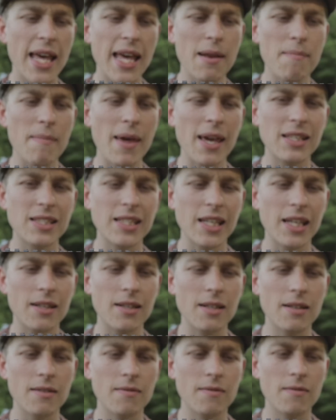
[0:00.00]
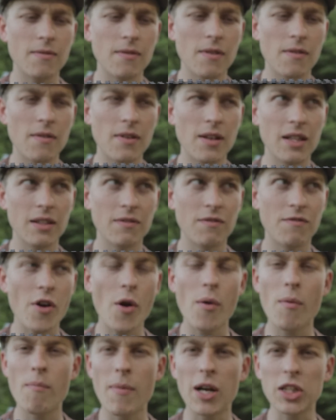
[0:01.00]
it makes it
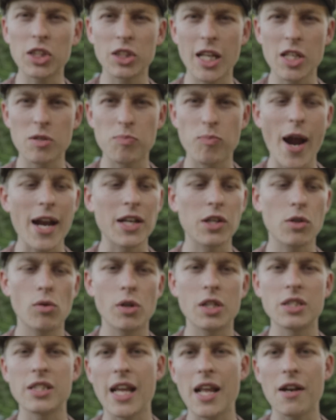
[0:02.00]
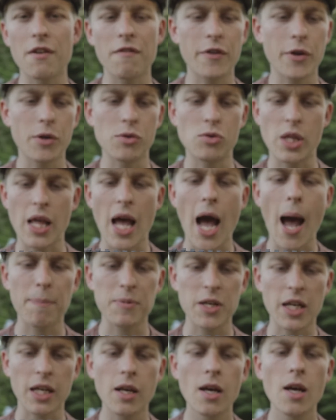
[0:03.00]
very much less practical because it interferes with the
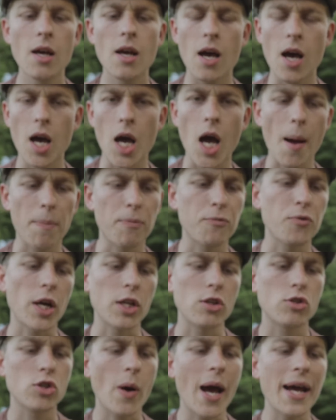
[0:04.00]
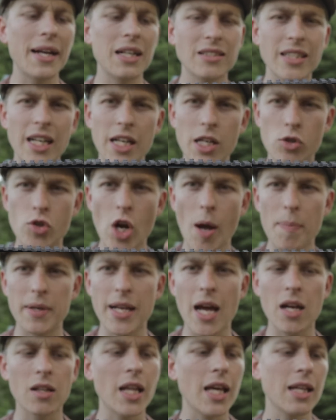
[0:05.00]
optic up front. So I decided to drop it
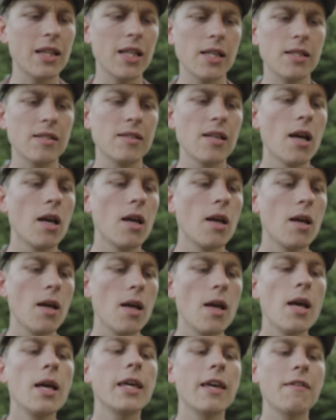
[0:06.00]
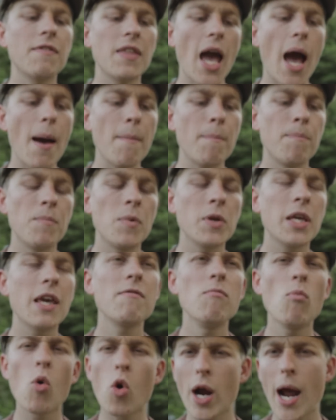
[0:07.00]
down like this,
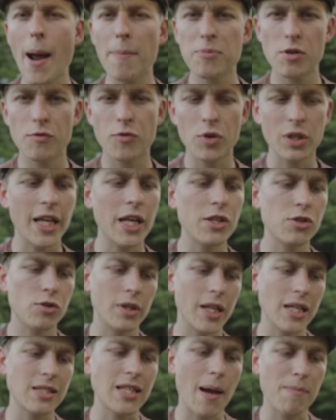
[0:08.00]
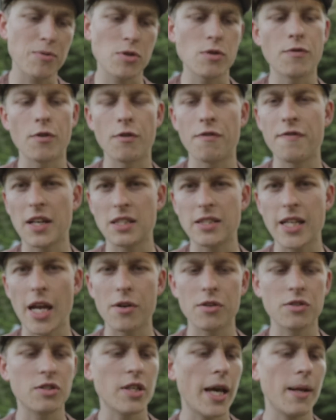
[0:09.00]
give more option for laser, less option for fixed
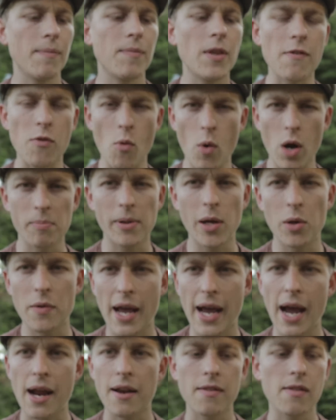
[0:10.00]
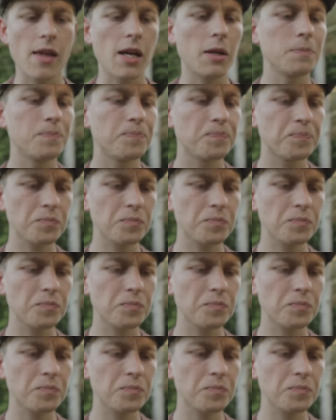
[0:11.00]
iron sight if you want to play with that kind of thing.